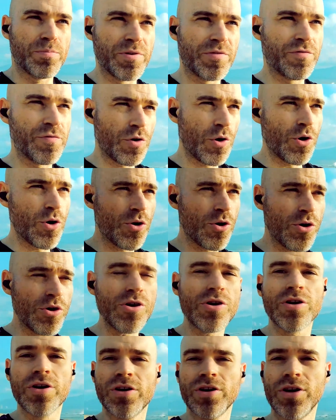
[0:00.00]

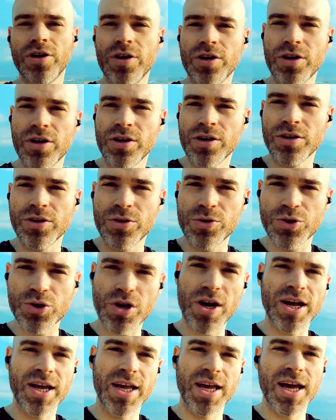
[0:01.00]
before you
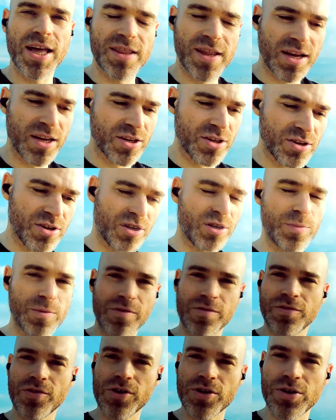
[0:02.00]
try and get that girl,
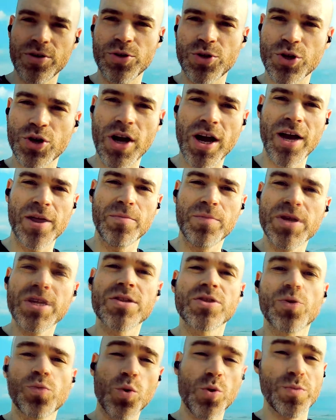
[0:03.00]
before you try and
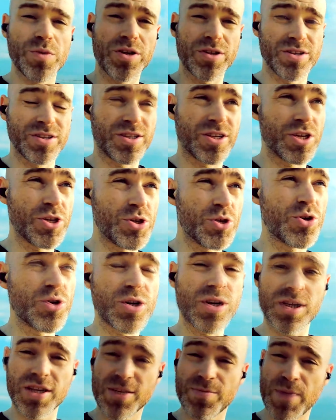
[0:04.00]
meet the woman that
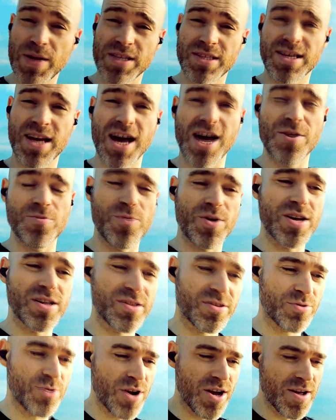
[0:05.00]
you're going to spend time
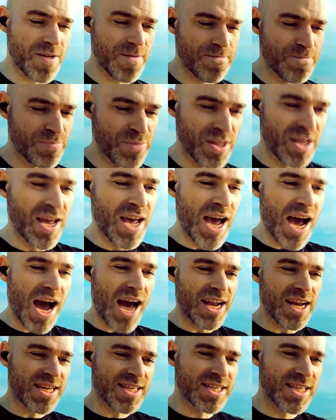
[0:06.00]
with, right?
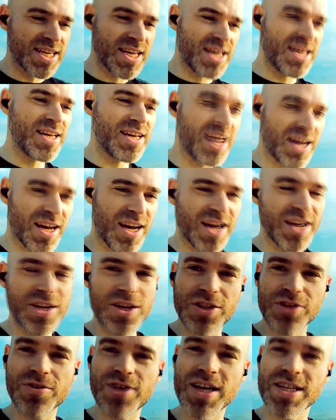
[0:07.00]
And I see
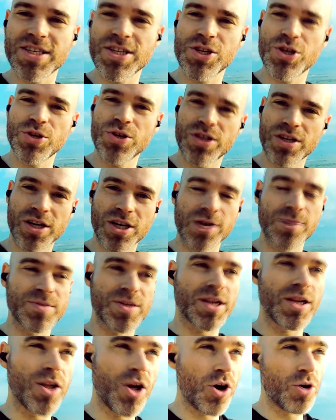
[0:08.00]
another attitude that
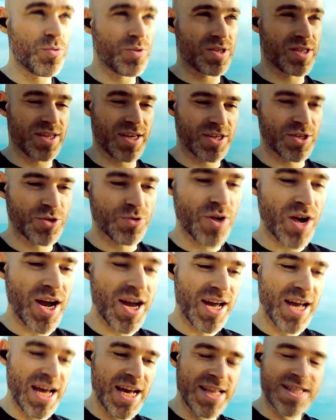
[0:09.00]
comes along with this,
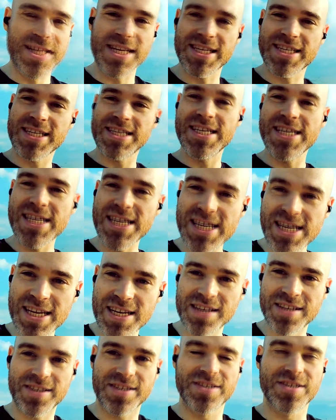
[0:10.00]
right? This
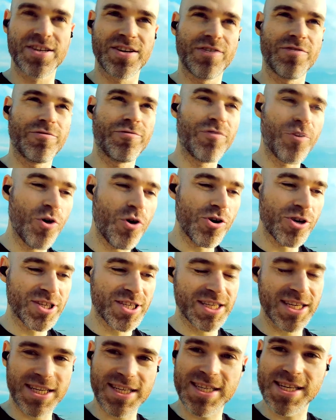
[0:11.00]
need for
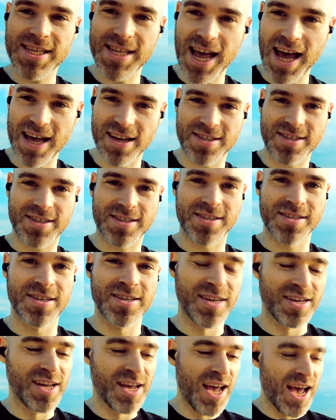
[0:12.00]
success.
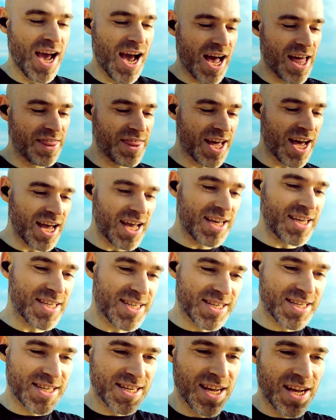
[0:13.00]
And that
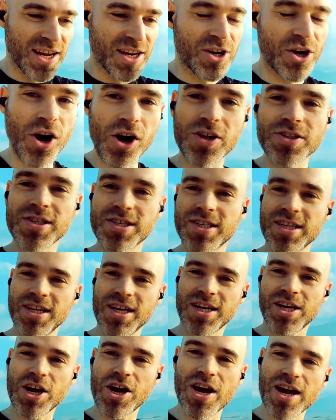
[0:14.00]
is
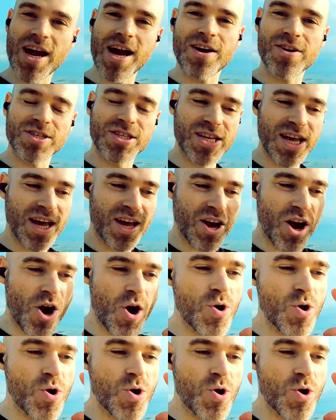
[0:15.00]
constantly going out saying,